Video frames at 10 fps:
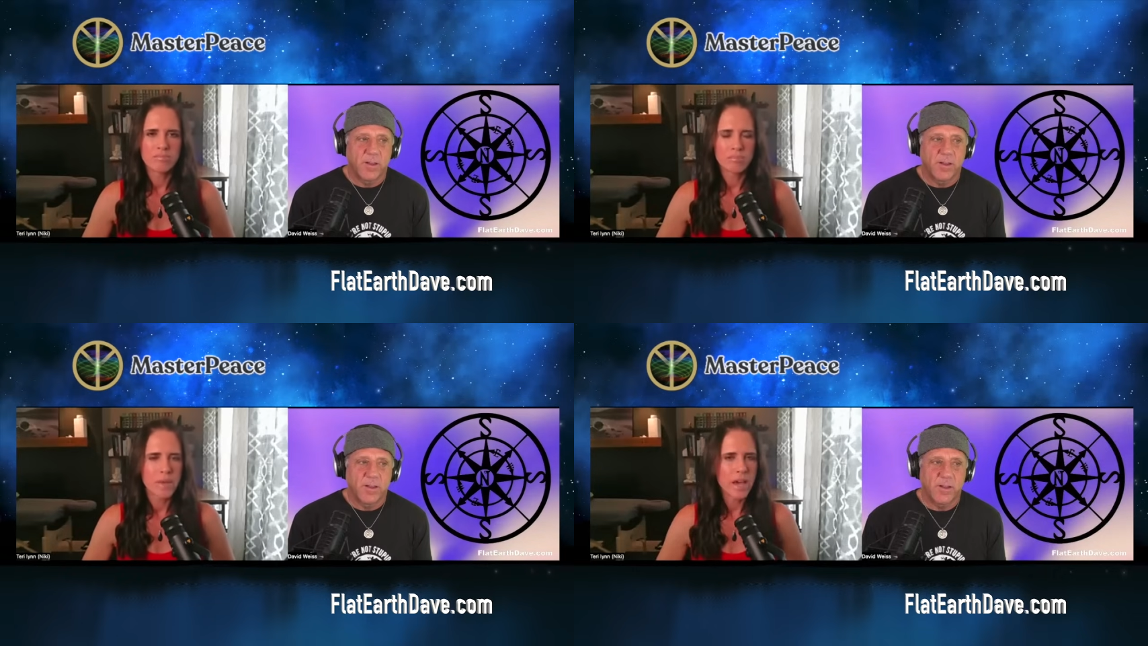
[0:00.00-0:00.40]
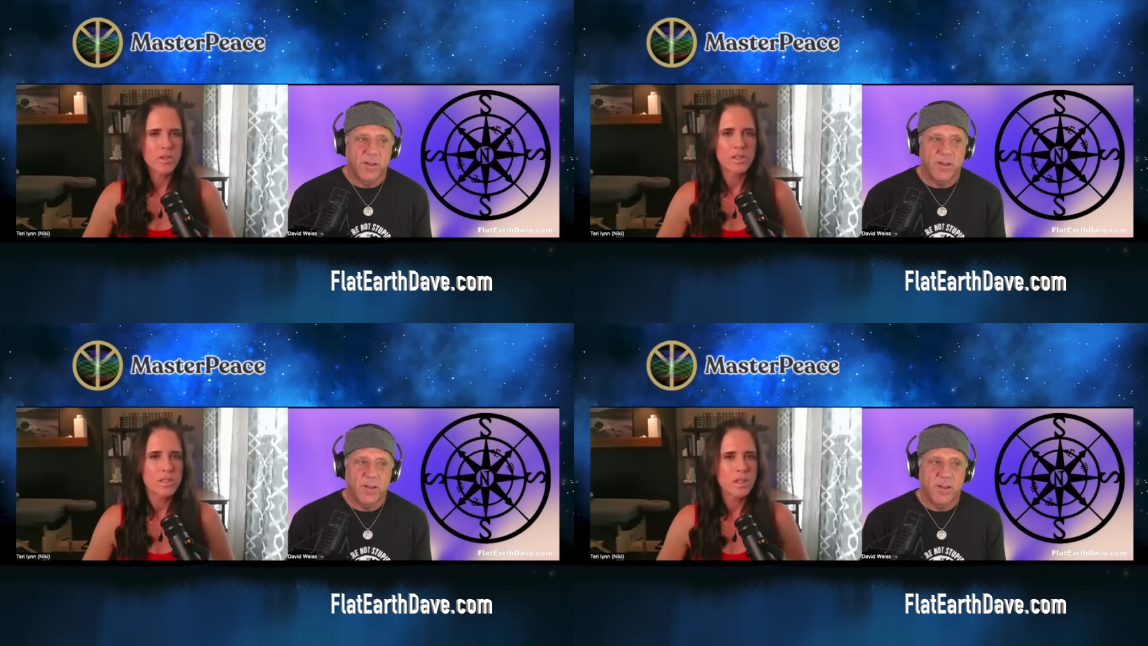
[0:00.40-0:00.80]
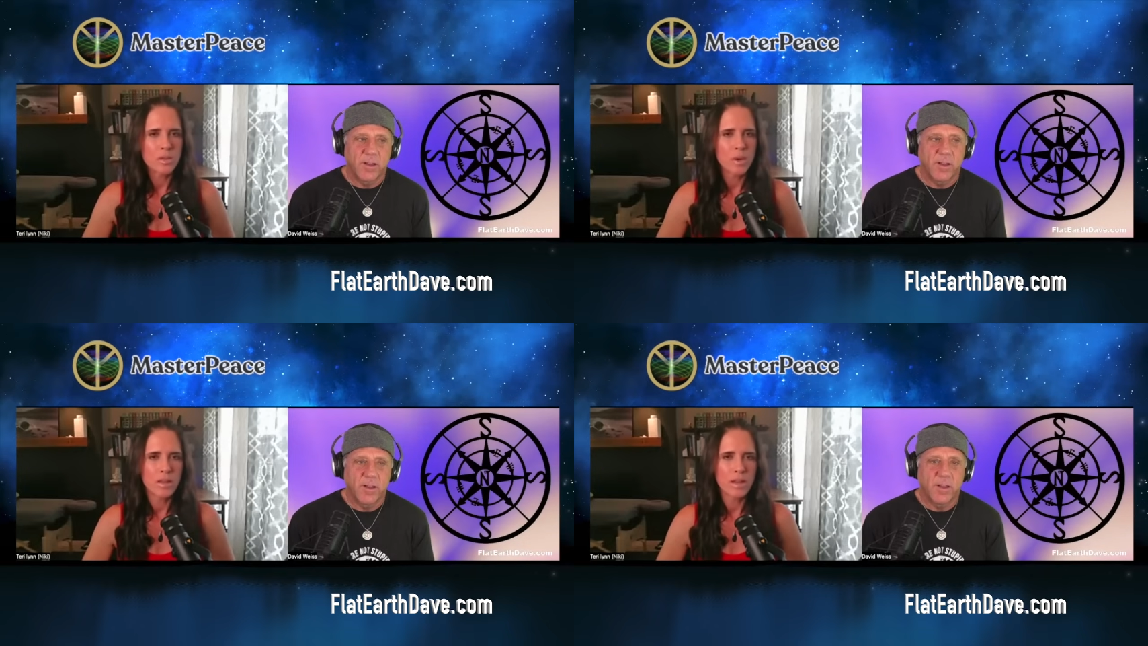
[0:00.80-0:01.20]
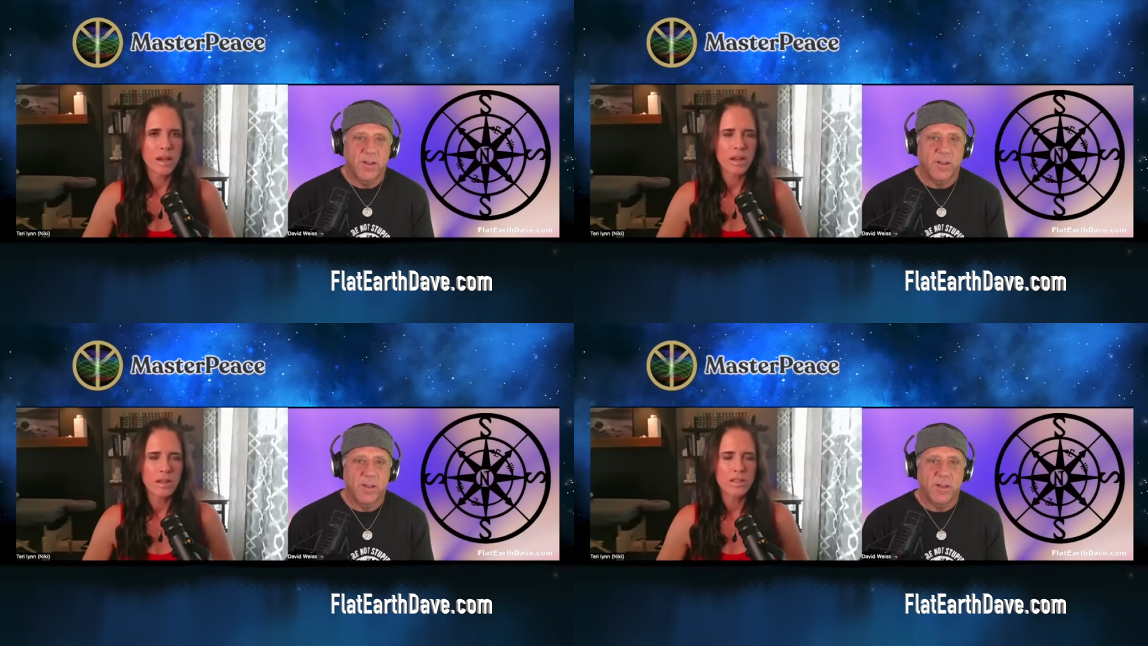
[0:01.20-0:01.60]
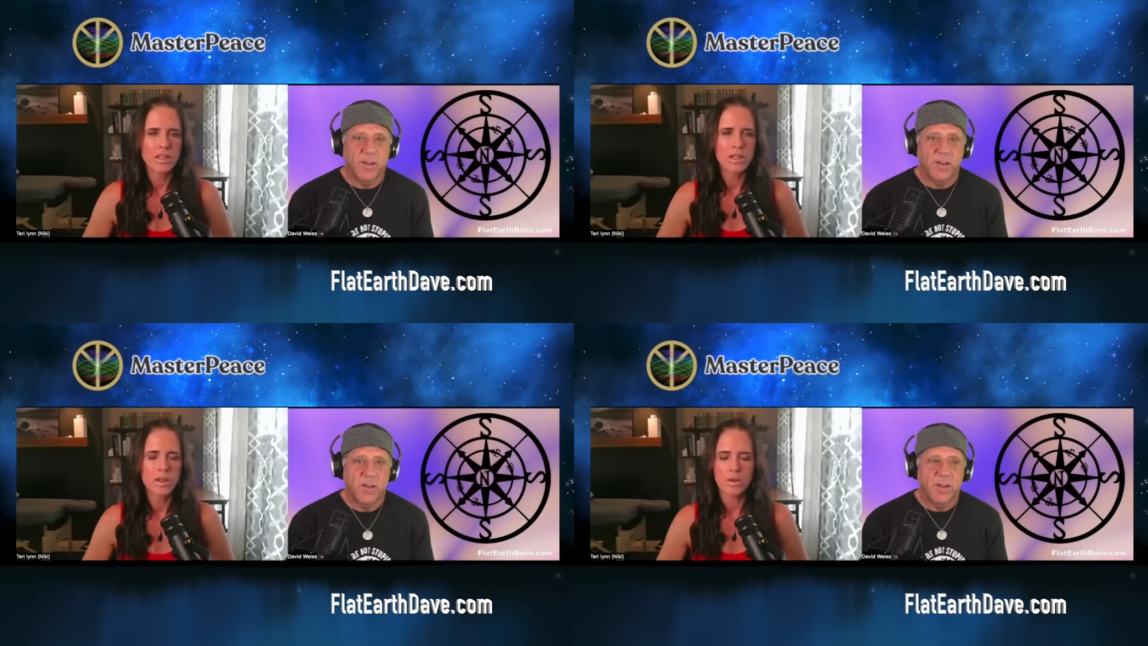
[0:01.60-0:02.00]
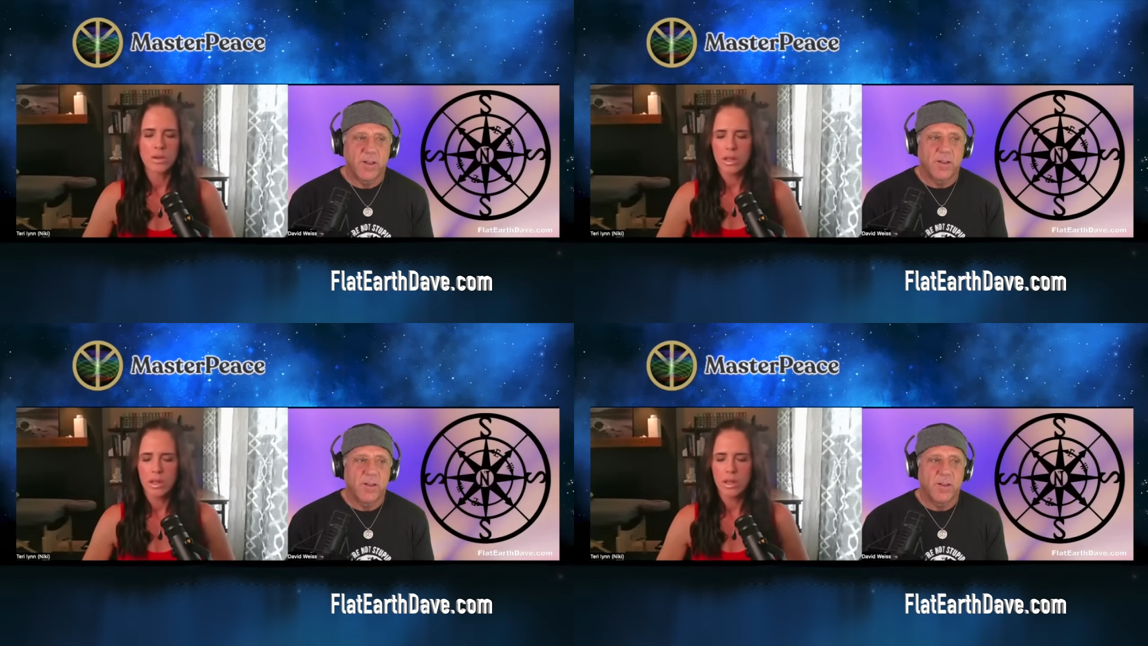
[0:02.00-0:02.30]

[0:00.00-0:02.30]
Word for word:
Speaker 1: Matthew just didn't want that. And so...